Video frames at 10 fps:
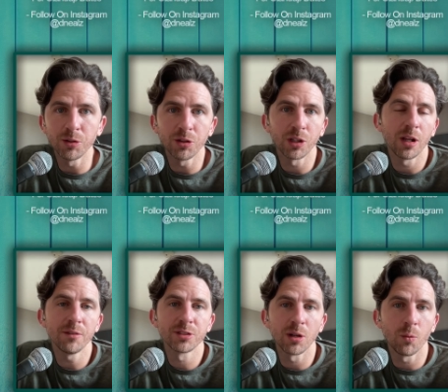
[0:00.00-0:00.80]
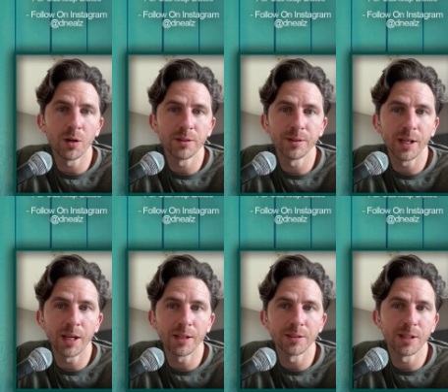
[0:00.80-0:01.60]
You can love someone,
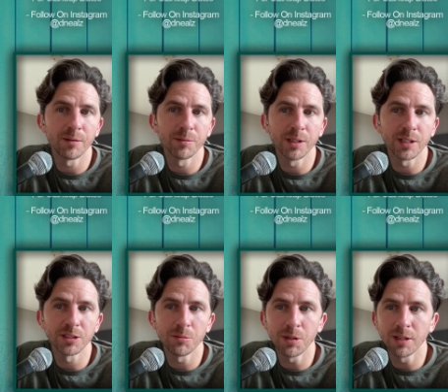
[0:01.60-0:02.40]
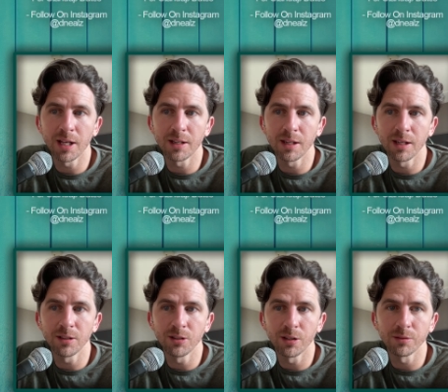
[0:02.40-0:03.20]
and um, it doesn't mean that that
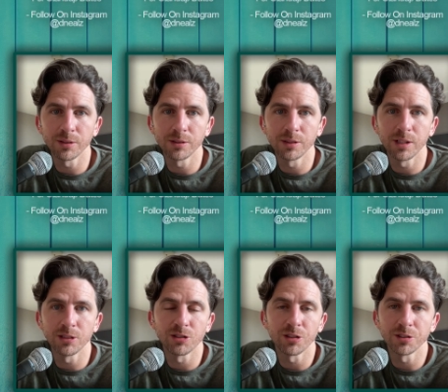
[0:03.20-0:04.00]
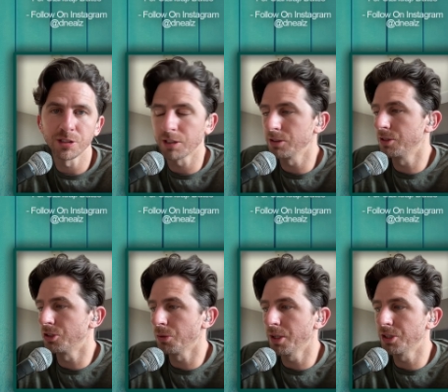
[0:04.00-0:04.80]
you know in in certain
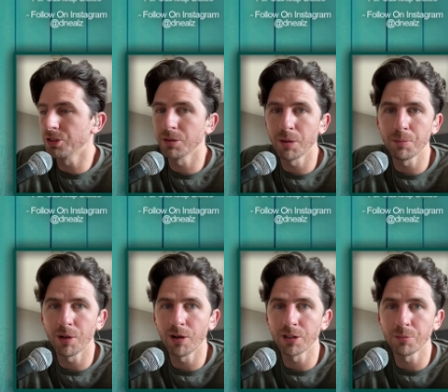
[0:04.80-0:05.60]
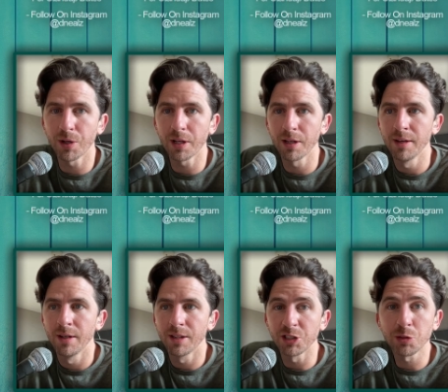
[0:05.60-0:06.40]
situations it might be hard to break
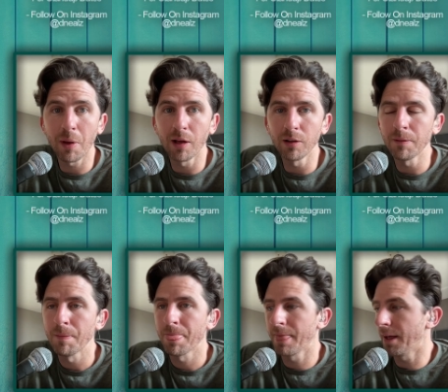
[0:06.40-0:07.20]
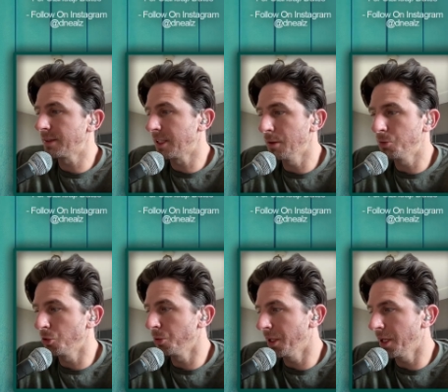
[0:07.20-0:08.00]
the spell that keeps
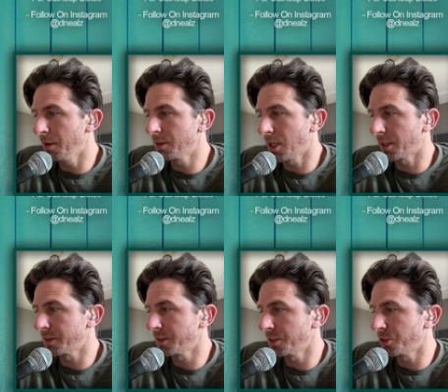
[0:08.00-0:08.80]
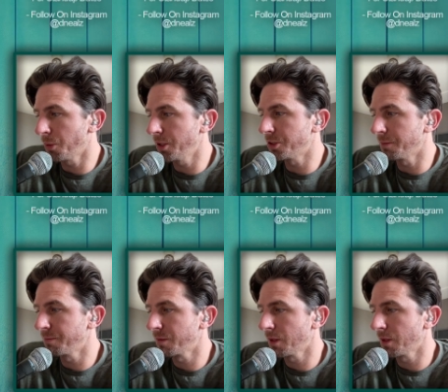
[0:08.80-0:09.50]
you in a toxic situation.